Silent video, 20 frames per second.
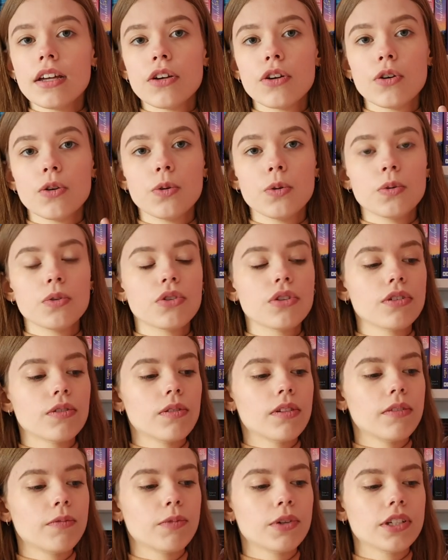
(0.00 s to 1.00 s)
who
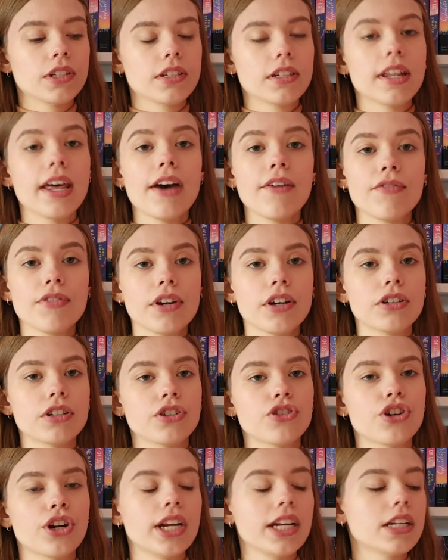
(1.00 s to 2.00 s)
was left there to
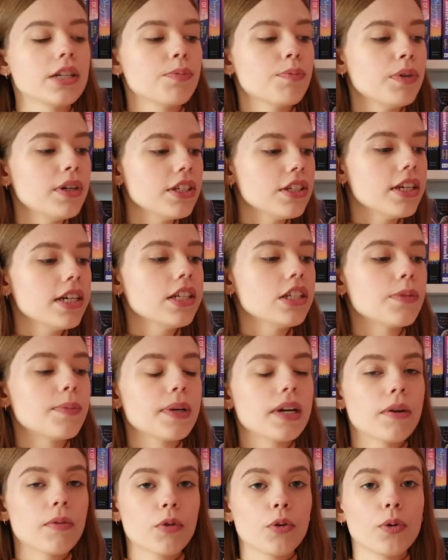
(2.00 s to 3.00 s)
train as princess to
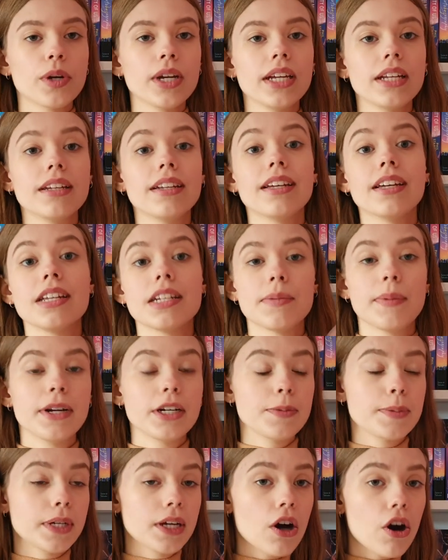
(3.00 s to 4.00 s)
become queen, is about
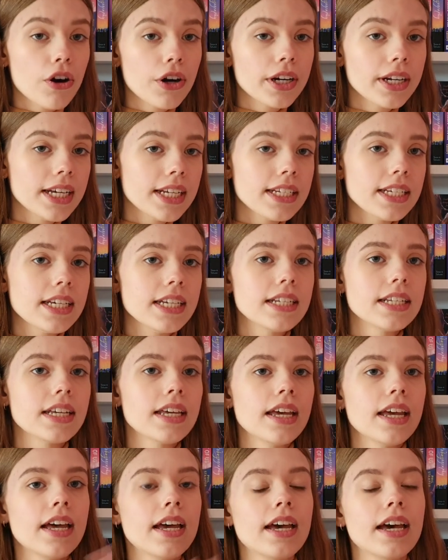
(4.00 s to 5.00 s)
to be coronated,
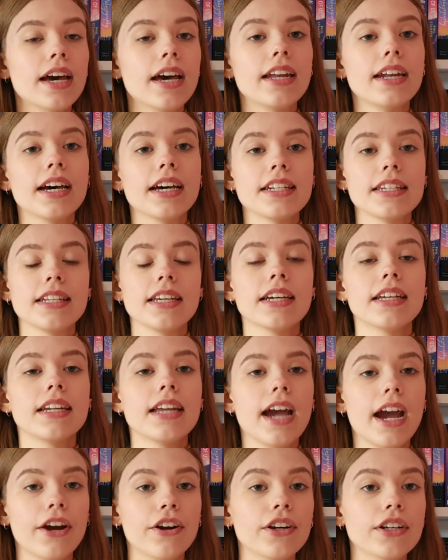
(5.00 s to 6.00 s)
and Asya
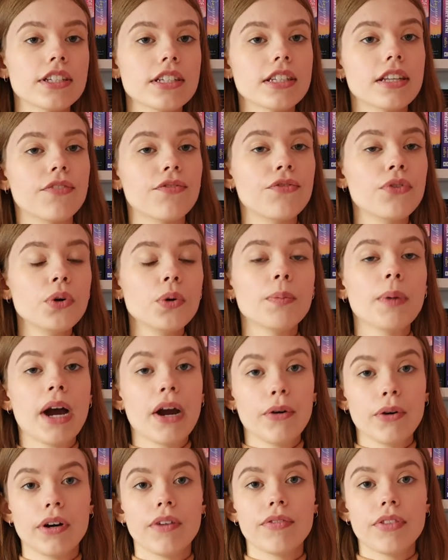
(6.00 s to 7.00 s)
inherits the full
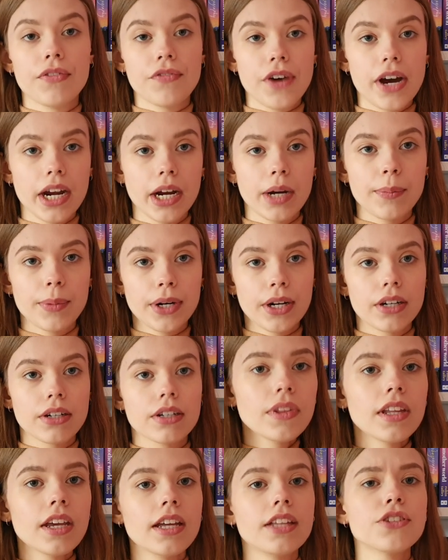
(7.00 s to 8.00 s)
power of the Firebird.
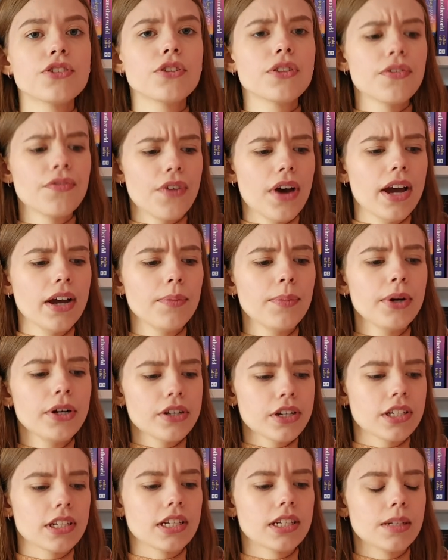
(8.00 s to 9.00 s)
And so the Firebird
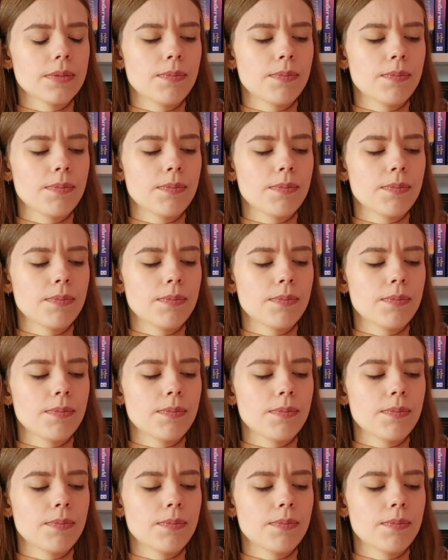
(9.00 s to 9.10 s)
is this